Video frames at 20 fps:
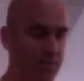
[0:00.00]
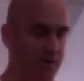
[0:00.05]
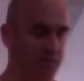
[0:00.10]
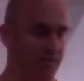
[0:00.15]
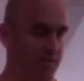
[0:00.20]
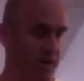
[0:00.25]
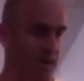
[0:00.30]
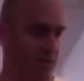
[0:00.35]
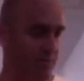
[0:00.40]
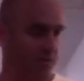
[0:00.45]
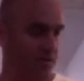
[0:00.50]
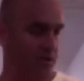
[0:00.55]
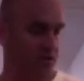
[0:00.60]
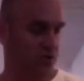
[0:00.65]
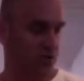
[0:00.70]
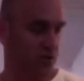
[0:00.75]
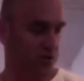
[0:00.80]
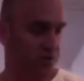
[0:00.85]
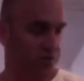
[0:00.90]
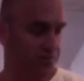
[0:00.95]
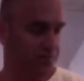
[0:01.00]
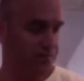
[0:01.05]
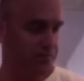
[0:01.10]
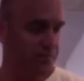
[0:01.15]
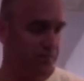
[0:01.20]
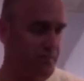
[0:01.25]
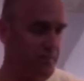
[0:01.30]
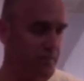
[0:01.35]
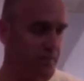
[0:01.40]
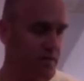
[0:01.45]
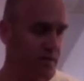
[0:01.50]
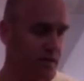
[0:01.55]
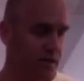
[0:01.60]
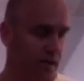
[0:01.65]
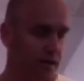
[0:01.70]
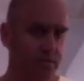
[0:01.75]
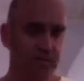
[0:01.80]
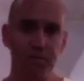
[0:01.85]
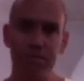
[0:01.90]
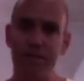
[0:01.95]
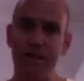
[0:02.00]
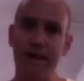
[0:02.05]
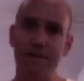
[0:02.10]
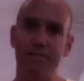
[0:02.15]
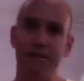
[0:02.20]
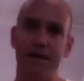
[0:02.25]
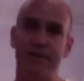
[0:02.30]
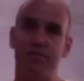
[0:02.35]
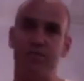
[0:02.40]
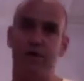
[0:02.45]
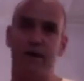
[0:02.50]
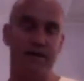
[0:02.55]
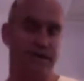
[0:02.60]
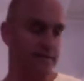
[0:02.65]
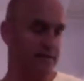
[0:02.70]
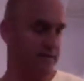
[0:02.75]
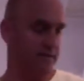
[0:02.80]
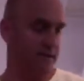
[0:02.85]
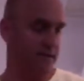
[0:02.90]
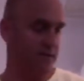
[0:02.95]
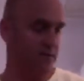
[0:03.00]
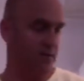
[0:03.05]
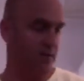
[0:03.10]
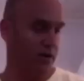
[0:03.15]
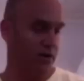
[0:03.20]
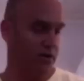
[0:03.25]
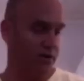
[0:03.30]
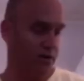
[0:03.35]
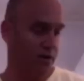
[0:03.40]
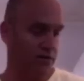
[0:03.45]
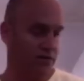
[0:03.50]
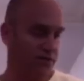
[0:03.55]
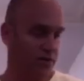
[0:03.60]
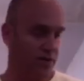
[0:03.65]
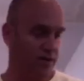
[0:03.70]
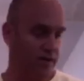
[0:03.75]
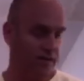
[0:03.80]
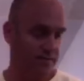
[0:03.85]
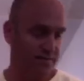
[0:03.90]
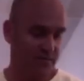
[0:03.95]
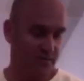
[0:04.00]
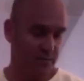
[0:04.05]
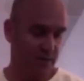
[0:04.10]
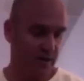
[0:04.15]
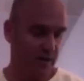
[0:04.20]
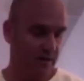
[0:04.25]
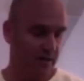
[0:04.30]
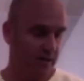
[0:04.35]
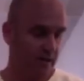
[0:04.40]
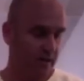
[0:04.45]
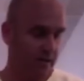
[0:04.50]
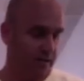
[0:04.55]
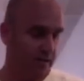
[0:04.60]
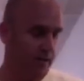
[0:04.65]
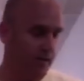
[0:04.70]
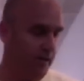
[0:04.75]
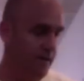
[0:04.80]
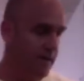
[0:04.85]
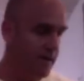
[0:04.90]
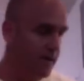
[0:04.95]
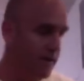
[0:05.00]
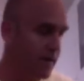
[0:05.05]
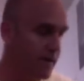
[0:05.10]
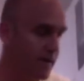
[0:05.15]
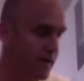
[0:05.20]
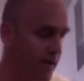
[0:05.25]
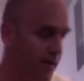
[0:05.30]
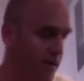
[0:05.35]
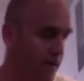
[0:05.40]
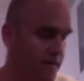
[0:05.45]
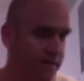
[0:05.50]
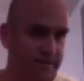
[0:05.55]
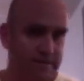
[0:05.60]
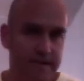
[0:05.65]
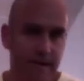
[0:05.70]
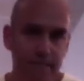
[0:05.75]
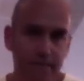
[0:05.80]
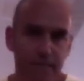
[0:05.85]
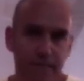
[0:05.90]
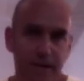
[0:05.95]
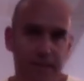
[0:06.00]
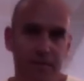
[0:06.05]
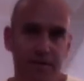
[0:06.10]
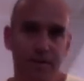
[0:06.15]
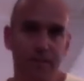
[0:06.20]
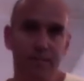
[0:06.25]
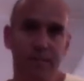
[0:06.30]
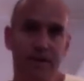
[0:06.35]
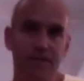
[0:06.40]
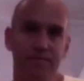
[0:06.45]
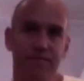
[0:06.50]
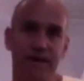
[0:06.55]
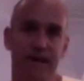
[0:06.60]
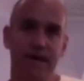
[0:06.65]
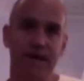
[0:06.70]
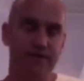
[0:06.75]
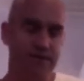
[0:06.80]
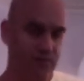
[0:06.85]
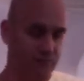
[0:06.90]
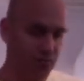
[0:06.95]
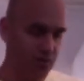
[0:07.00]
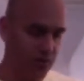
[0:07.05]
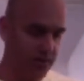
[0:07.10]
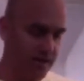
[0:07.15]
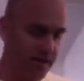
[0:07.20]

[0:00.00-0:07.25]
a big fan of fish oil, the plant-based one is quite a good alternative as well. Some people are big fans on raw